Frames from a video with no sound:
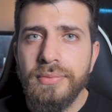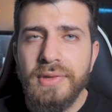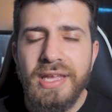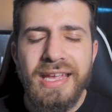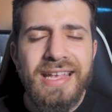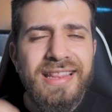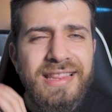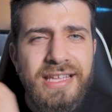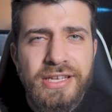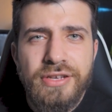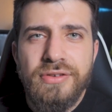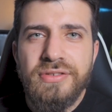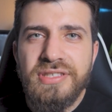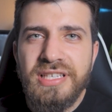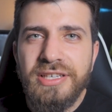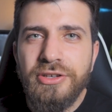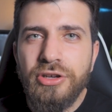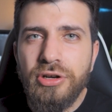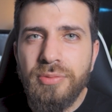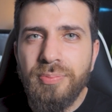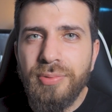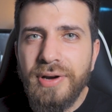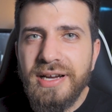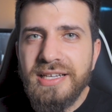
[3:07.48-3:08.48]
In the using
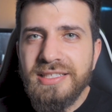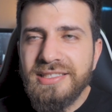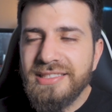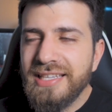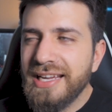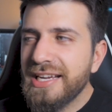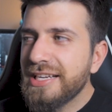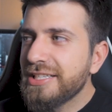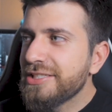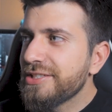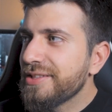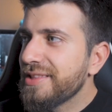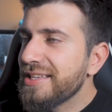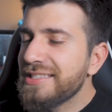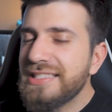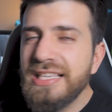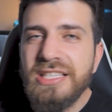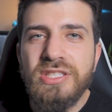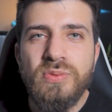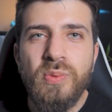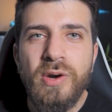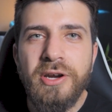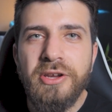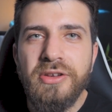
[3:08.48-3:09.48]
your brain stage, this
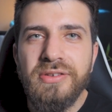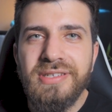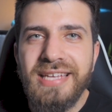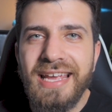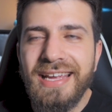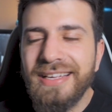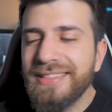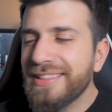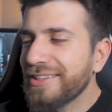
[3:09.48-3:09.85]
is where you take